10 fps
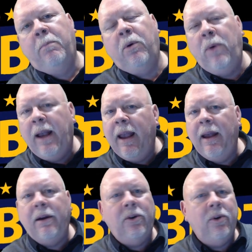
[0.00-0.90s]
But we
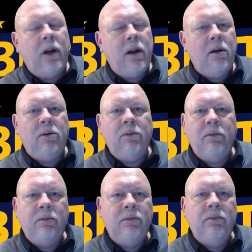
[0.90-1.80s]
can't do it alone.
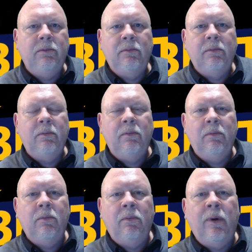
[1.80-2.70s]

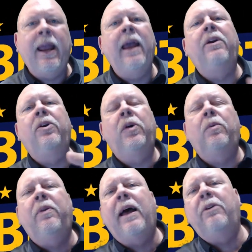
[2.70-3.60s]
We can't do
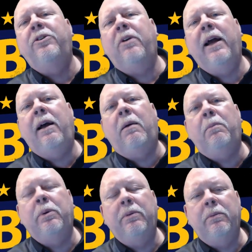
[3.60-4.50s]
it without your help.